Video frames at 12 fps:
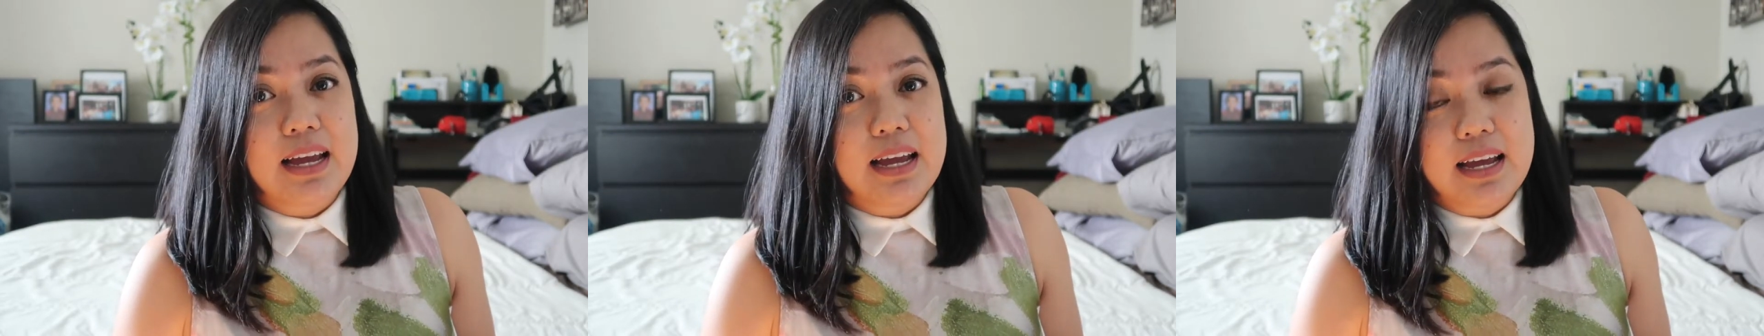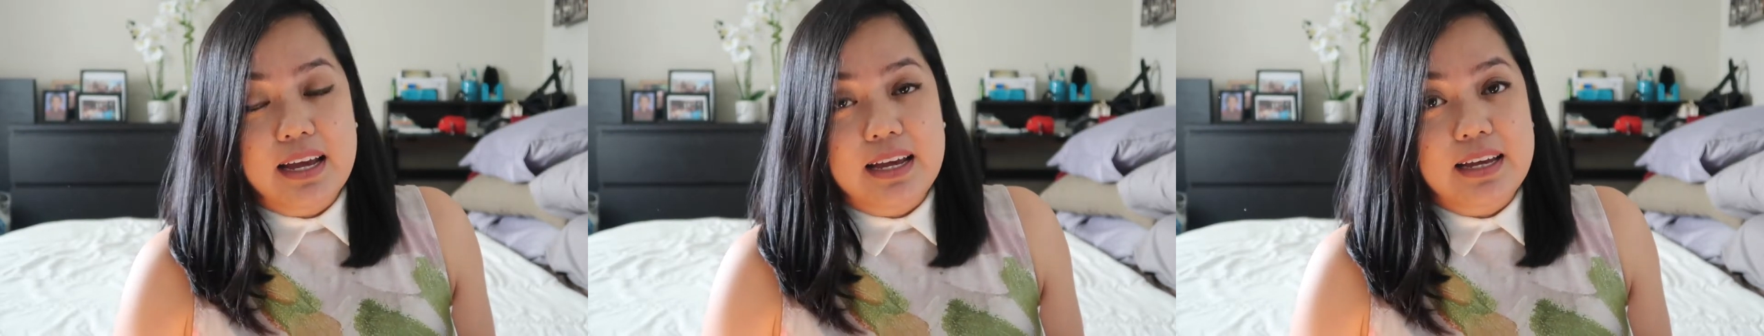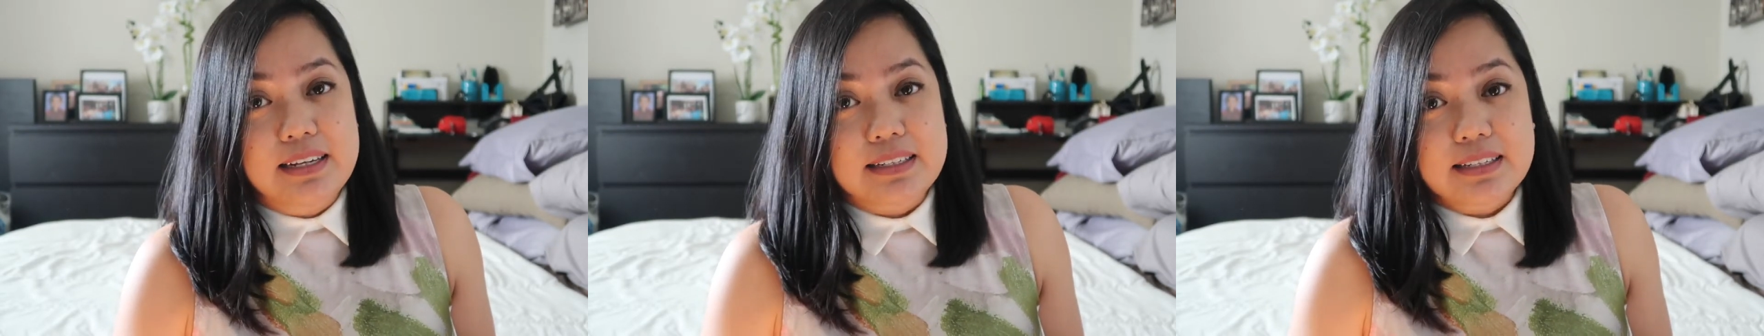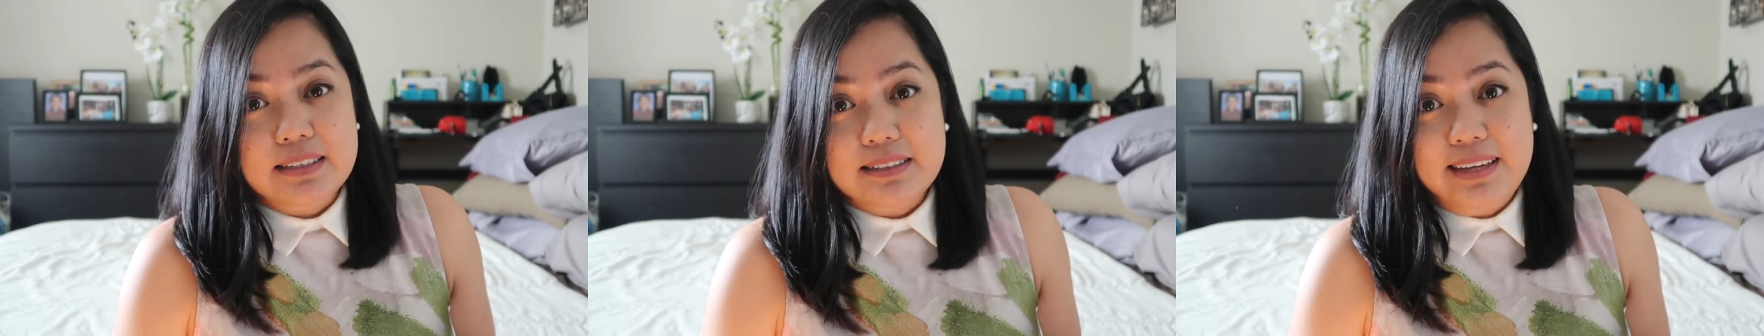
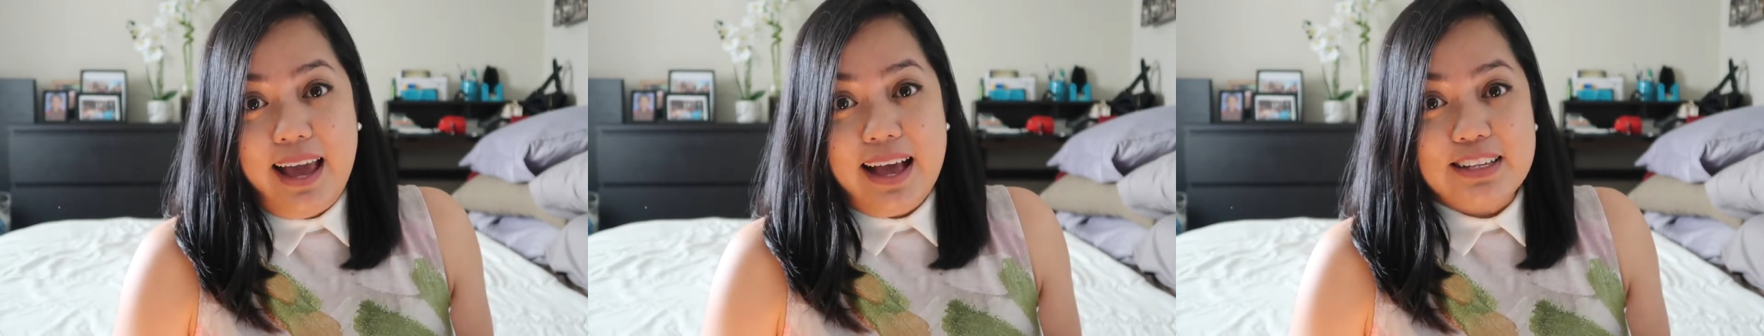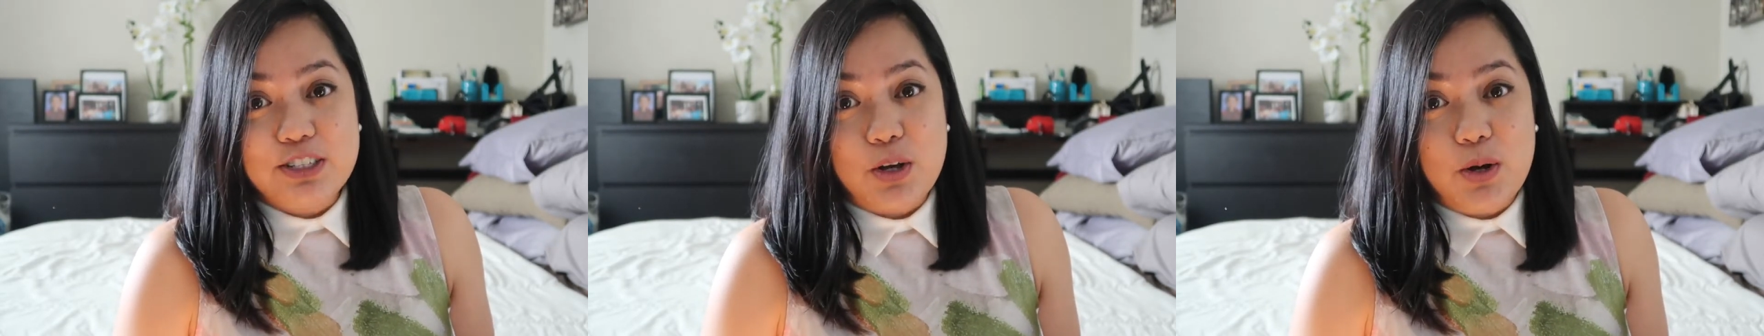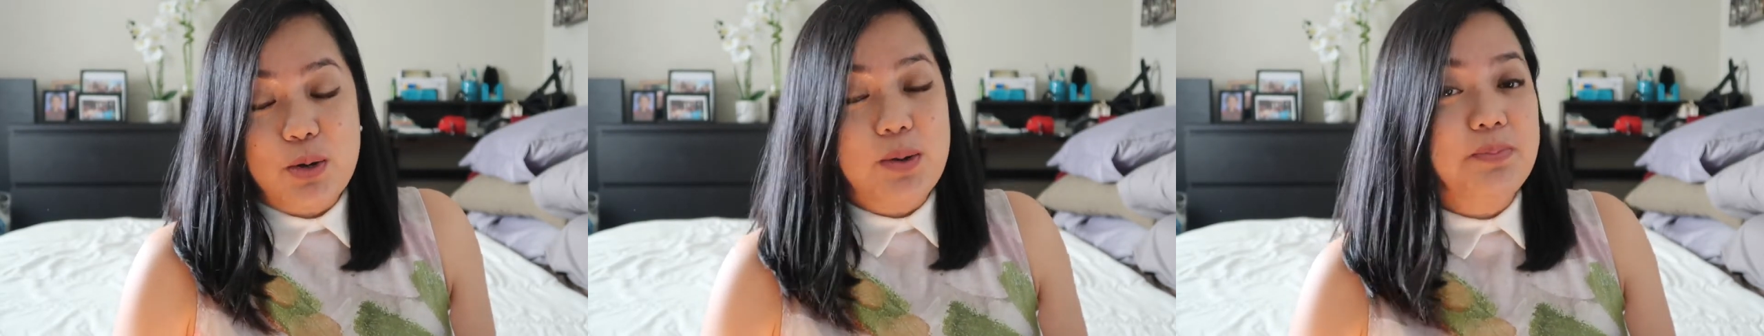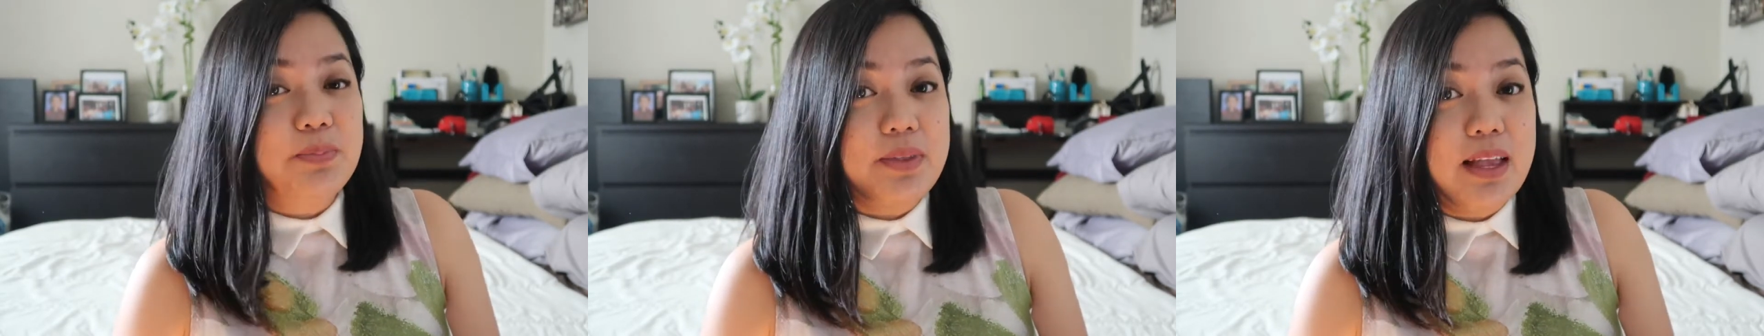And yeah,
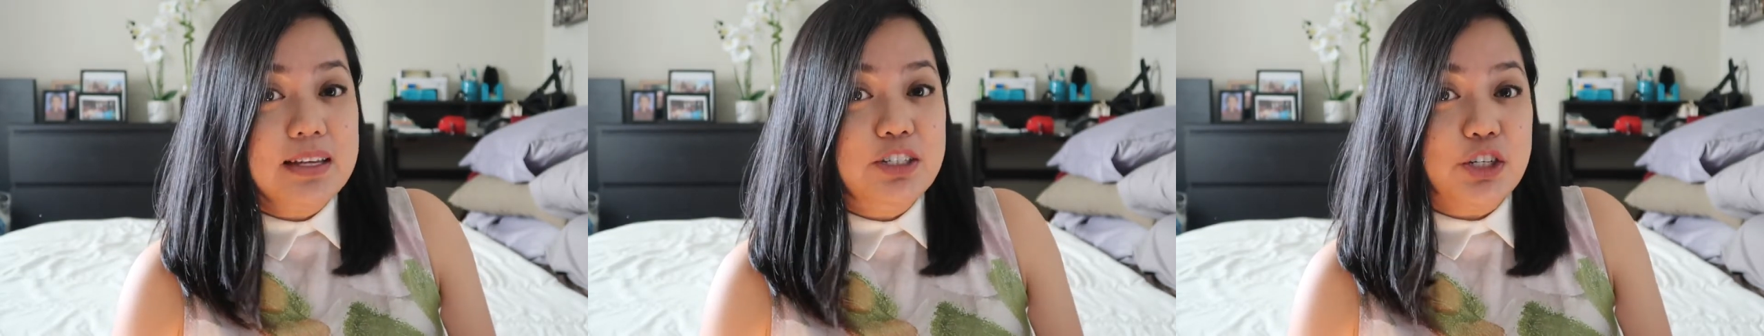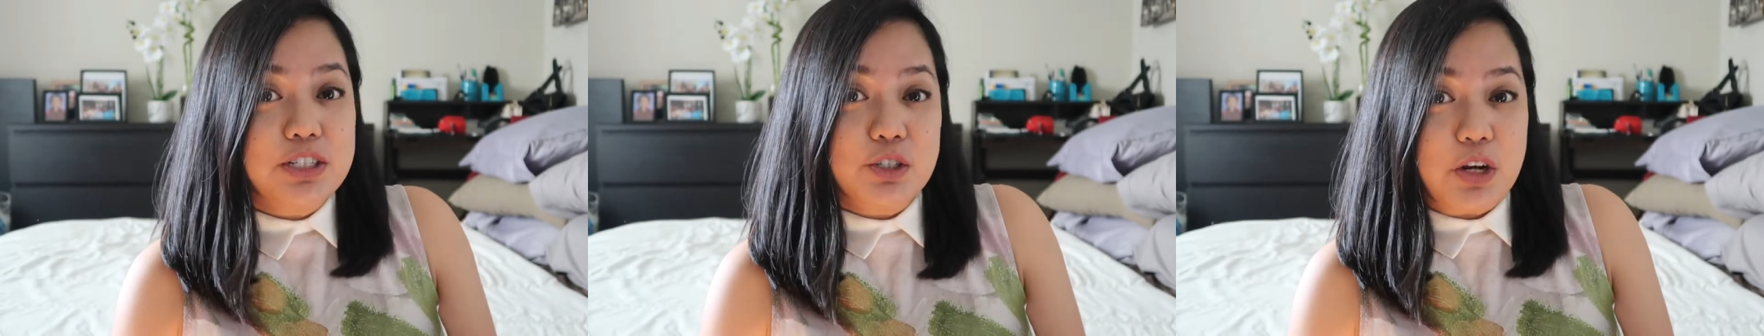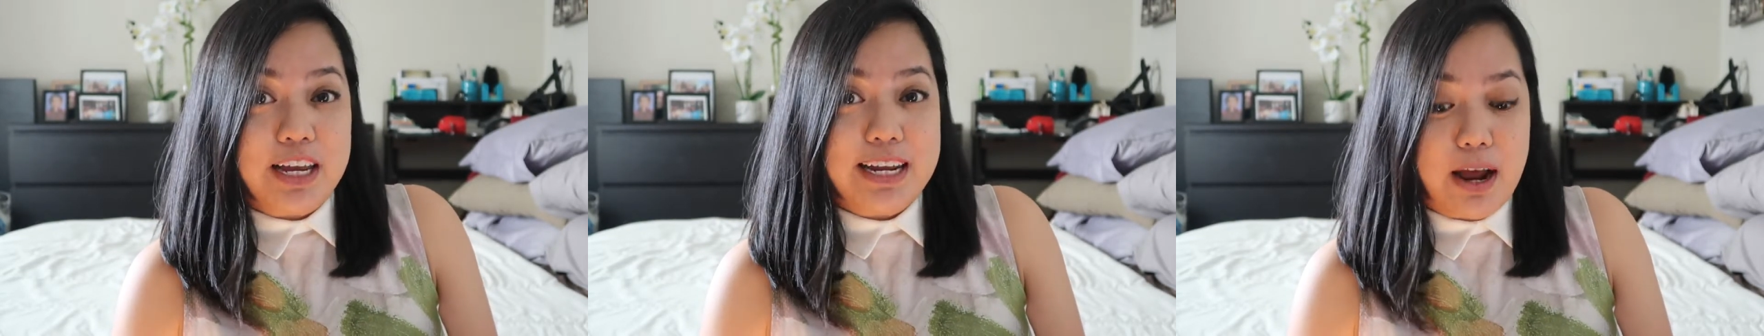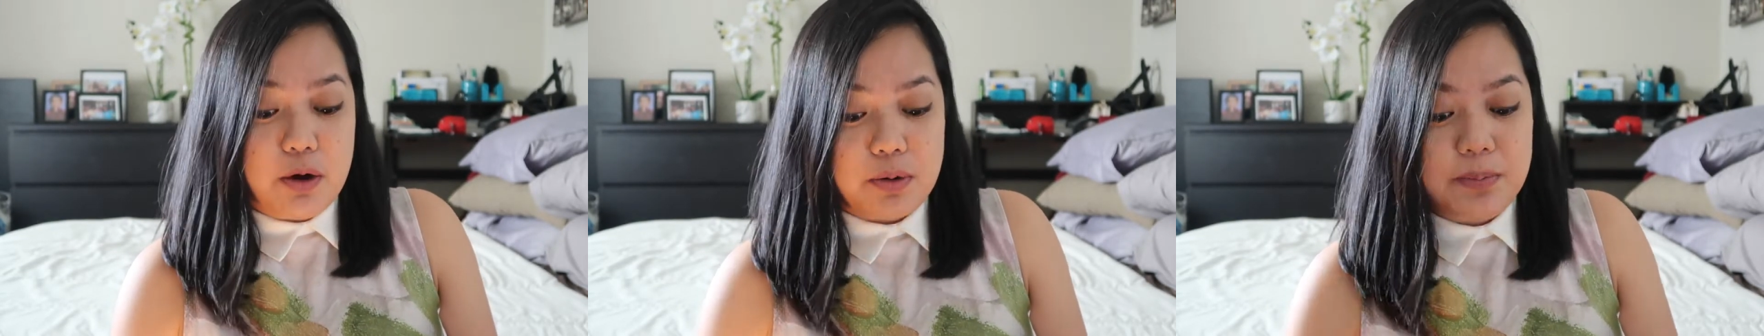so just try
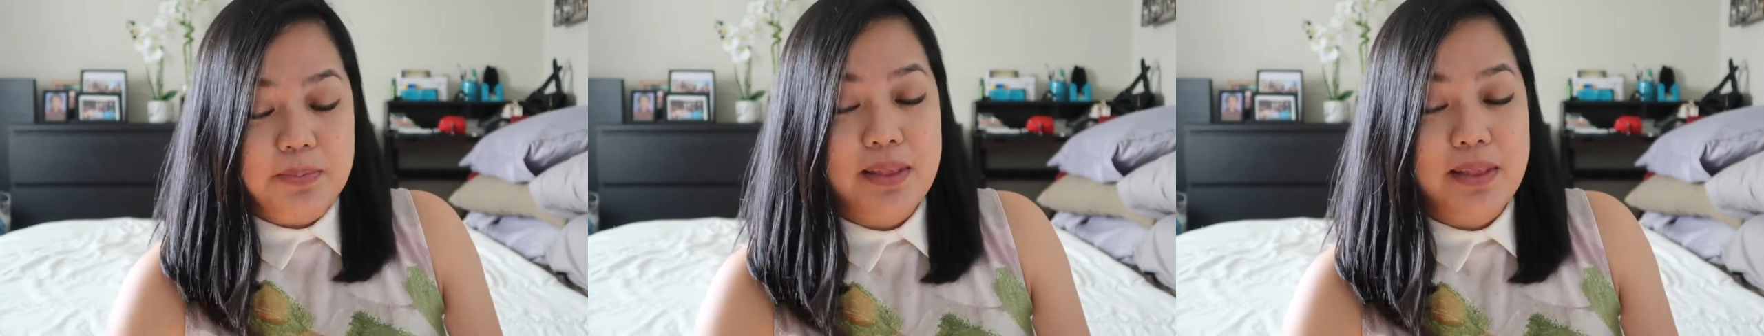it out.